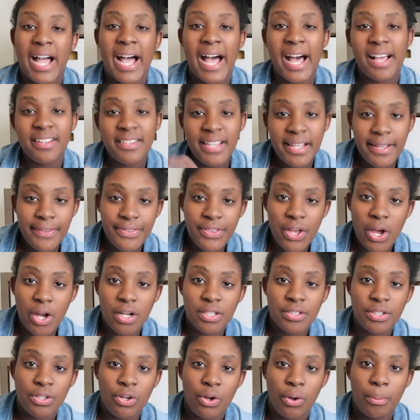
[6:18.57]
I'll link the
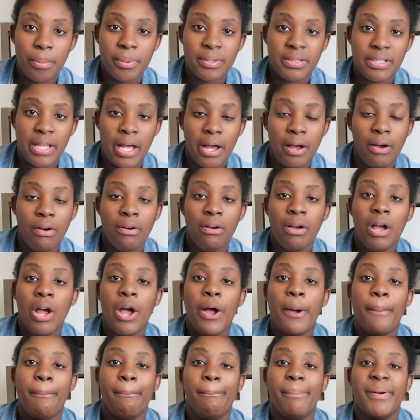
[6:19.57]
article below,
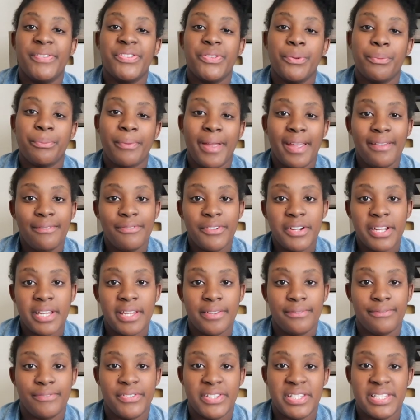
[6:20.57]
but the rate for
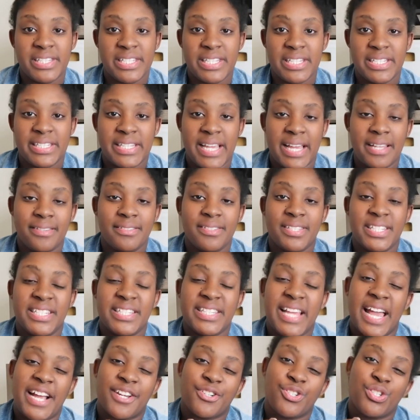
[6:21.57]
infancy deaths
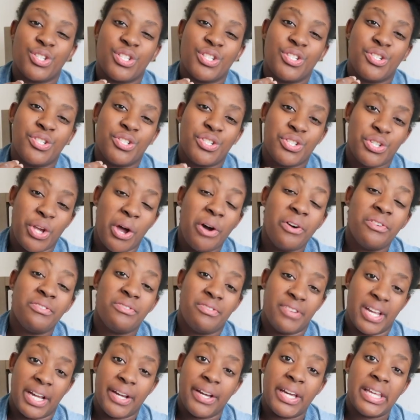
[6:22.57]
is actually so
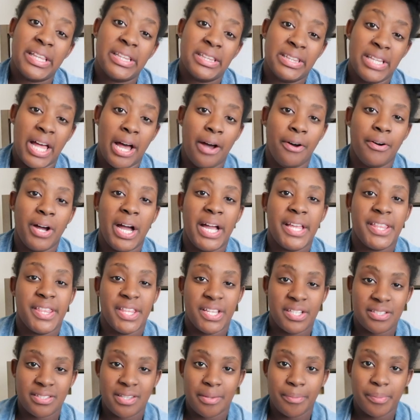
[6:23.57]
very low. I
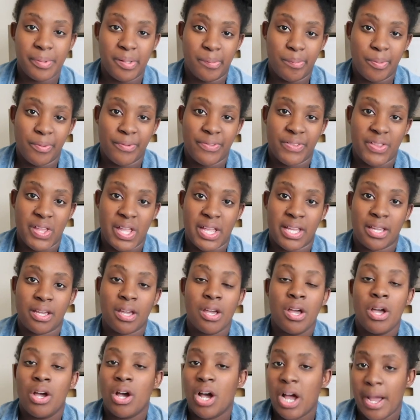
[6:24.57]
think some people think
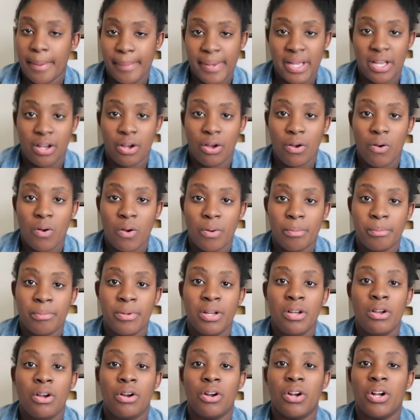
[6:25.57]
I'm at
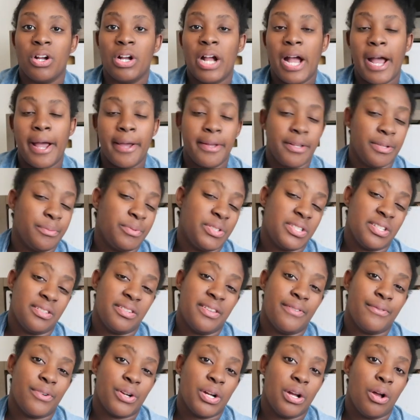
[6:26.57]
home or I
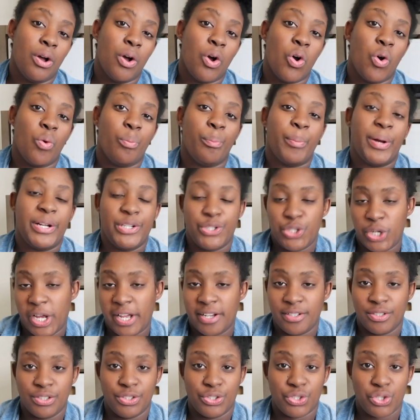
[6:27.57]
deliver at home, my
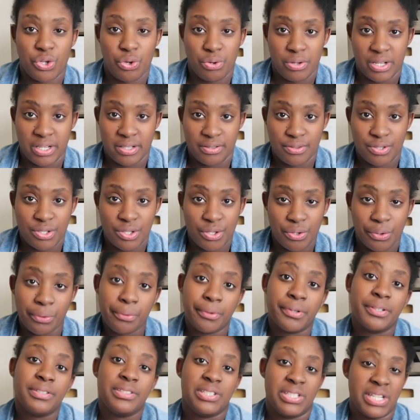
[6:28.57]
child is going
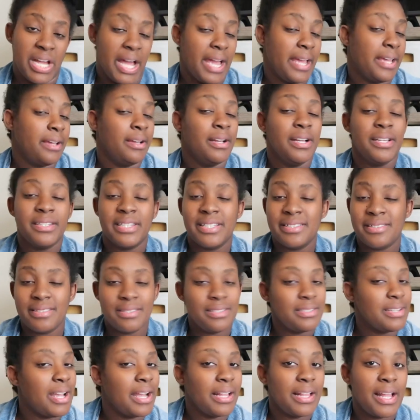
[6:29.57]
to die. That's
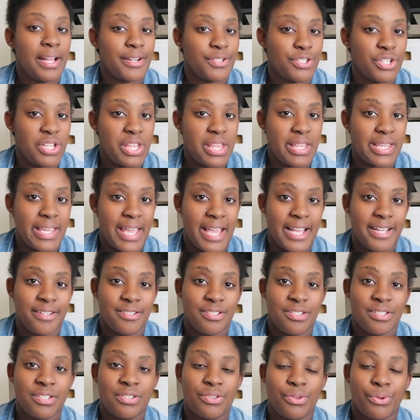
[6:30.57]
not actually the
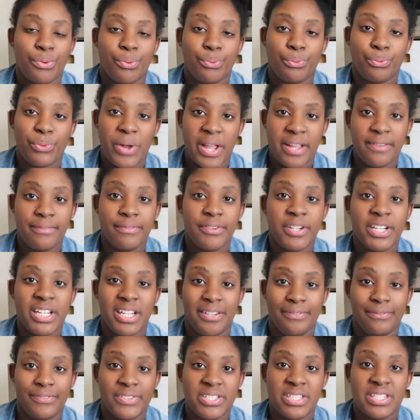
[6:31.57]
case. The rate for
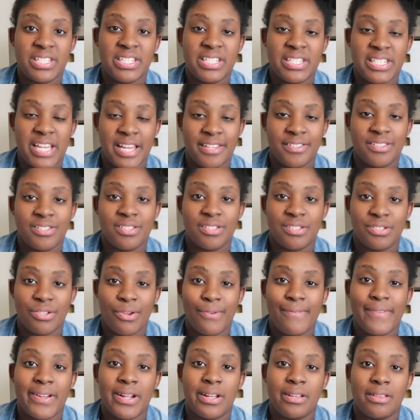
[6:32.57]
infancy deaths is
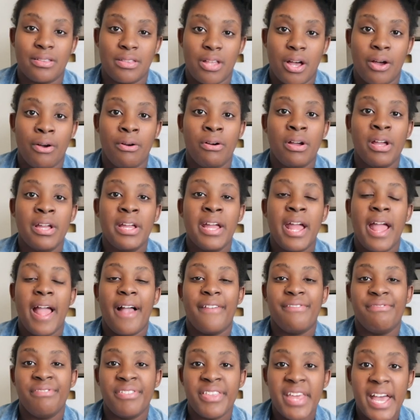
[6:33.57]
so very low,
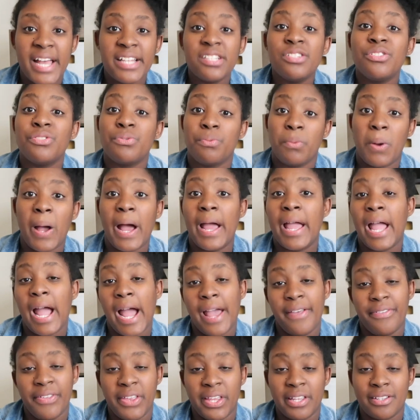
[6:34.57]
and that is why
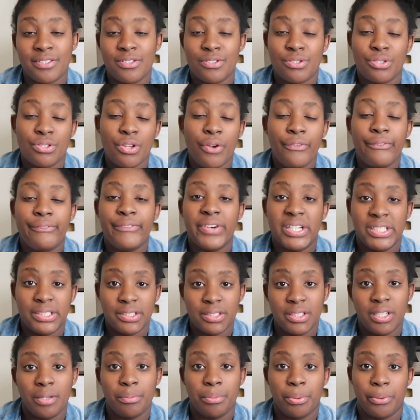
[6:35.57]
I think it's so
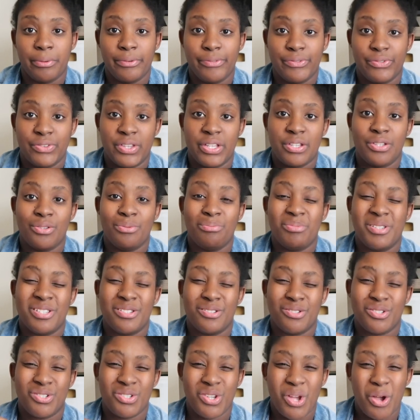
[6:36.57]
vitally important that you be
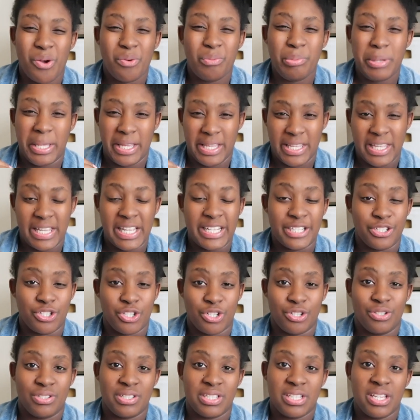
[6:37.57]
so picky and
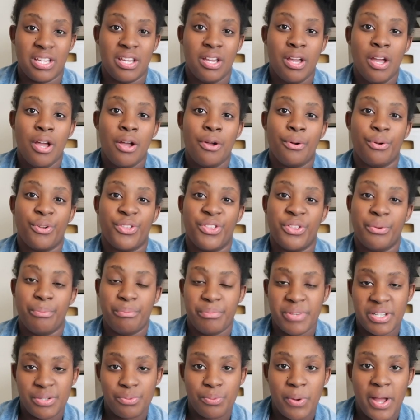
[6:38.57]
choosy with the
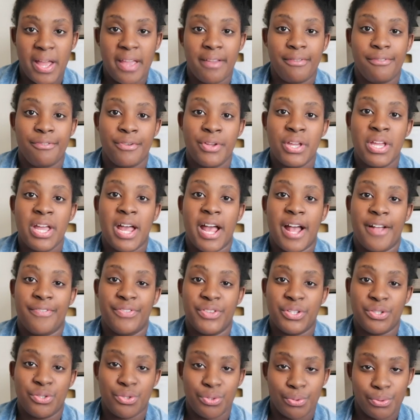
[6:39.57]
midwife
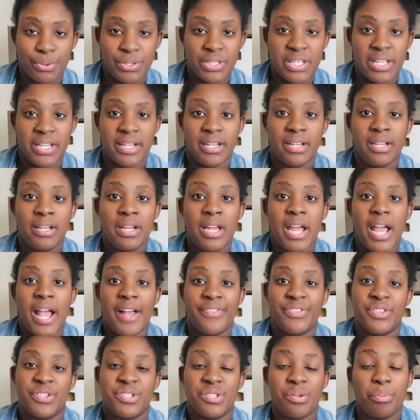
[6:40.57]
and the doula
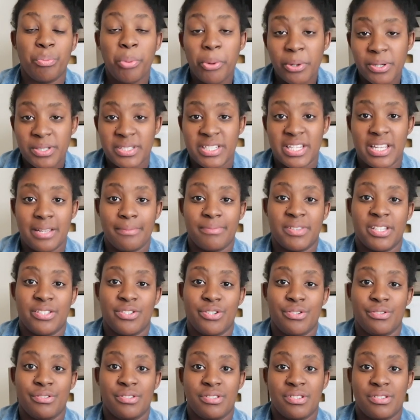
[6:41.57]
and the support team
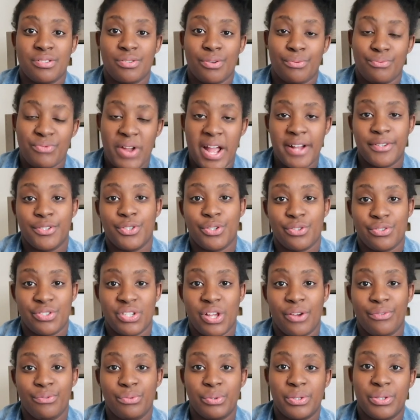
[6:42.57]
that you surround
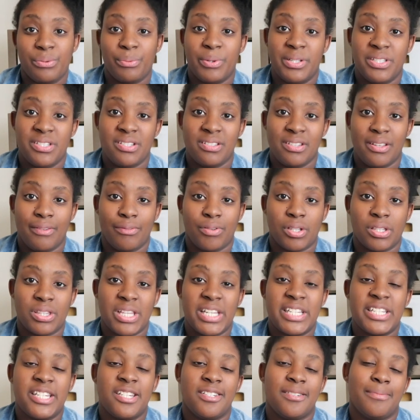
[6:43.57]
yourself with when delivering.
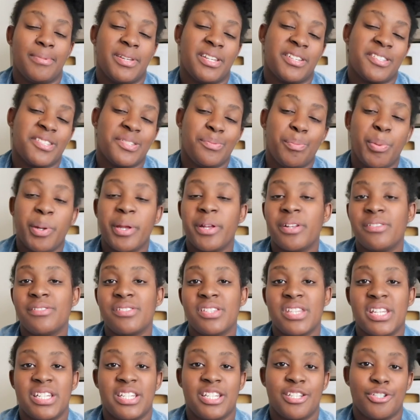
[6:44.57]
They need to be
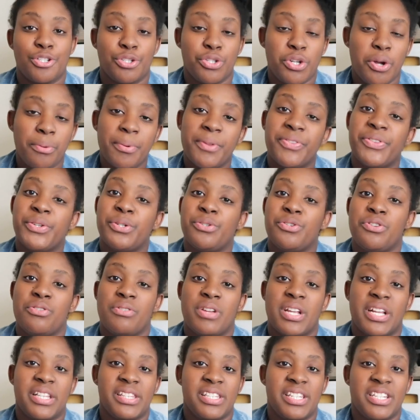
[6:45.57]
experienced, they need to know what they're
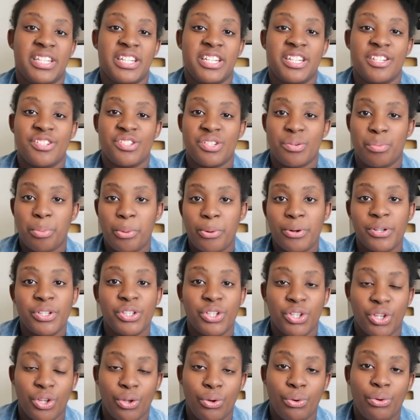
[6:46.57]
doing, and they need to support
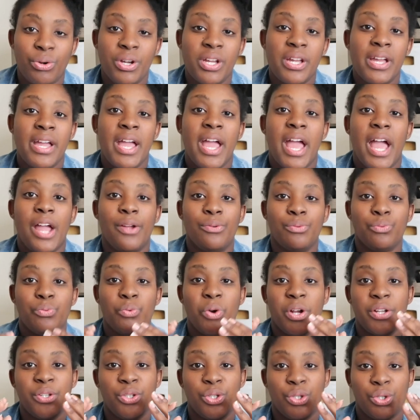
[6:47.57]
you and
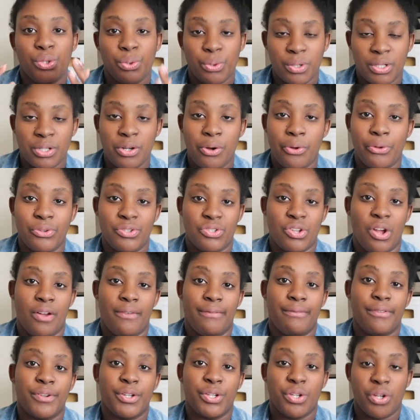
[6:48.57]
what your goals
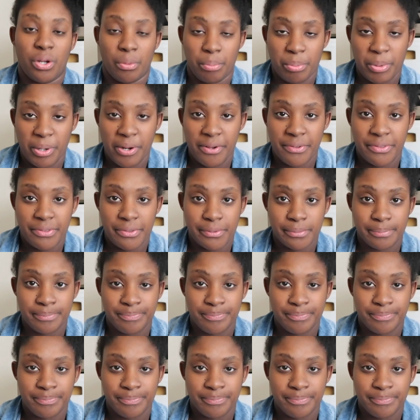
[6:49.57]
are for your birth.